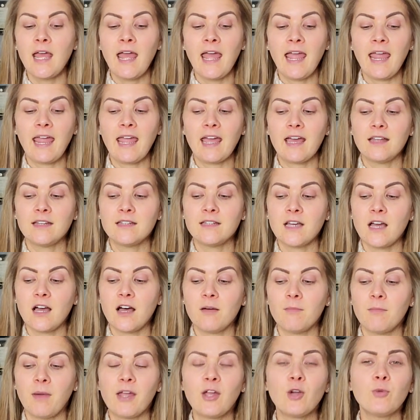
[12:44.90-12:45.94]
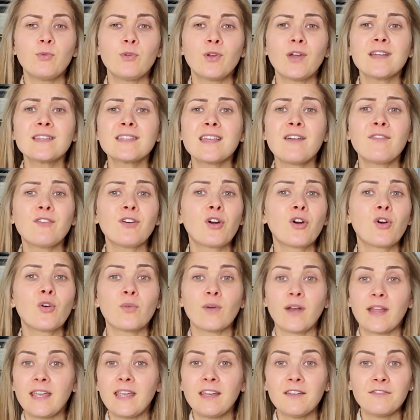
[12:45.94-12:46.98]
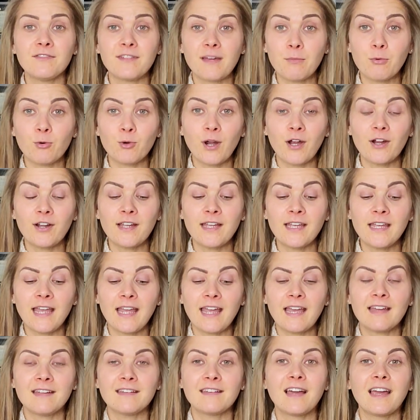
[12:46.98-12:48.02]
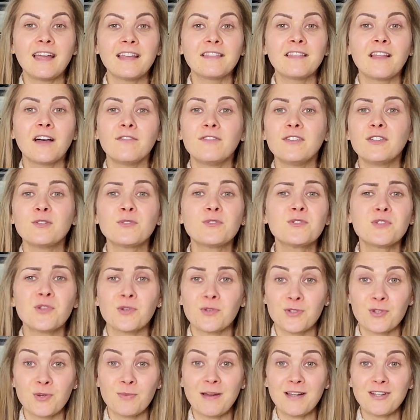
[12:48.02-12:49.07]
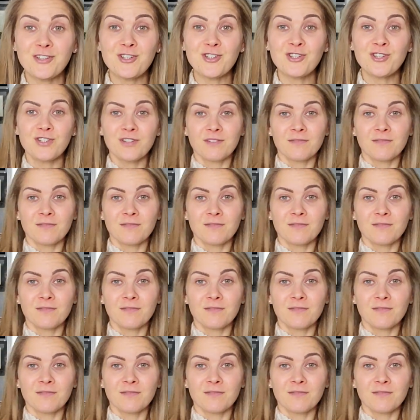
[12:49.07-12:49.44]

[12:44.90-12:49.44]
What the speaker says: and I hope you guys have a great February, and I love you so, so much.